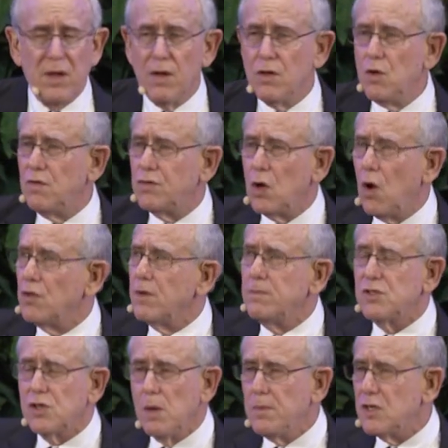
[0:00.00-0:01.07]
You've told them
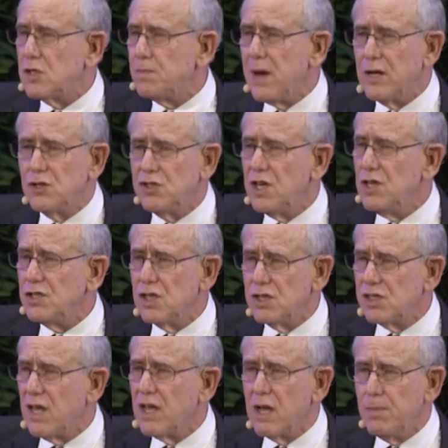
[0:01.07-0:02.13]
so much about Jesus,
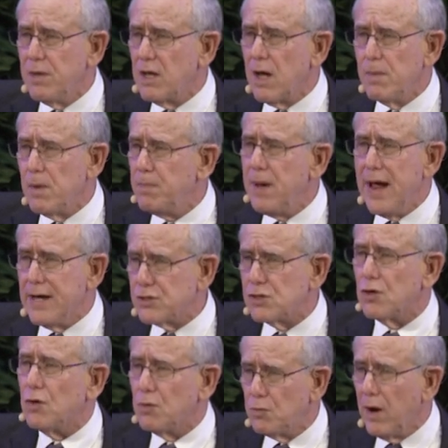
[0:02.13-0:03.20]
they could become a
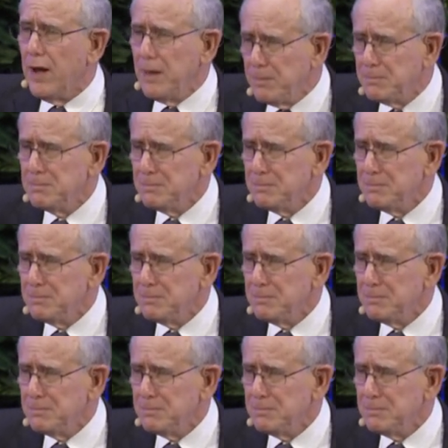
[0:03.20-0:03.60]
pastor, right?